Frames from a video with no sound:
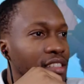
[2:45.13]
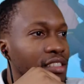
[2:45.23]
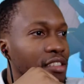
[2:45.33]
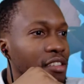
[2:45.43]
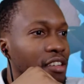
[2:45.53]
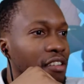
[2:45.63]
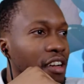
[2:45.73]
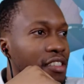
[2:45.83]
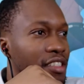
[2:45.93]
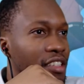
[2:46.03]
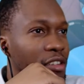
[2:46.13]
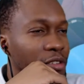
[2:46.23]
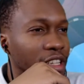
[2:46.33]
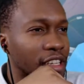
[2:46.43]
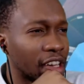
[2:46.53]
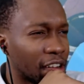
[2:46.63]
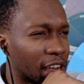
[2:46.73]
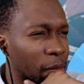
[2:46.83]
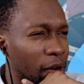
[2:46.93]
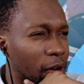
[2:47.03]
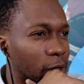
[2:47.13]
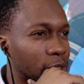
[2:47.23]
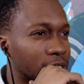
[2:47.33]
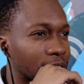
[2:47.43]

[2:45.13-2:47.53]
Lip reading: So, characters I don't really care about.